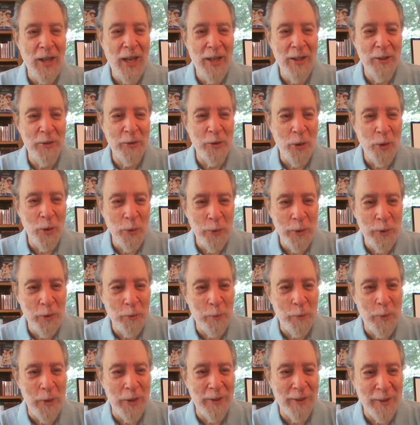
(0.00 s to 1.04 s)
has always
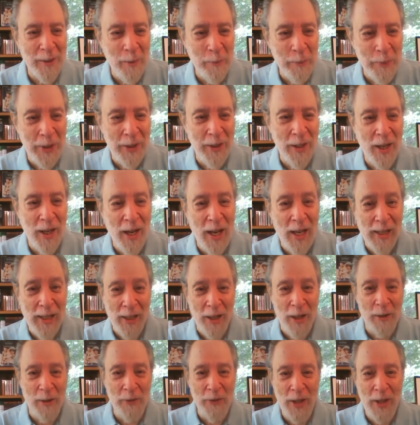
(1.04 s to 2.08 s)
been something that I
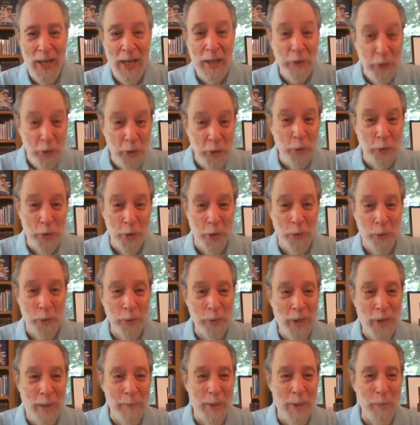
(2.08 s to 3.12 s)
love, as you do.
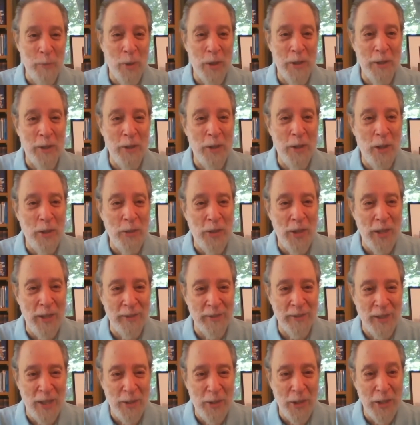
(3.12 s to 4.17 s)
I mean, one of the things
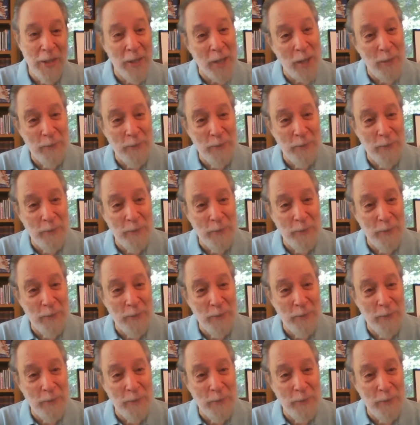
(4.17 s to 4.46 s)
I think our